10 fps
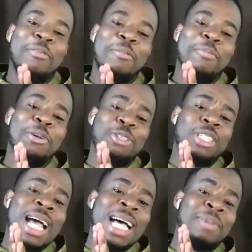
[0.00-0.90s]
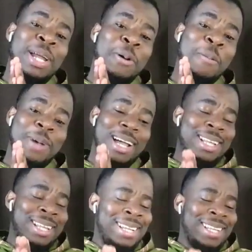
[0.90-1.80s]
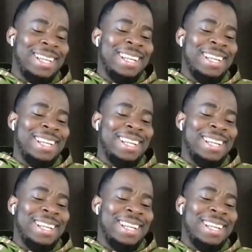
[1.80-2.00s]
Madame come for me. Oh, she has my number.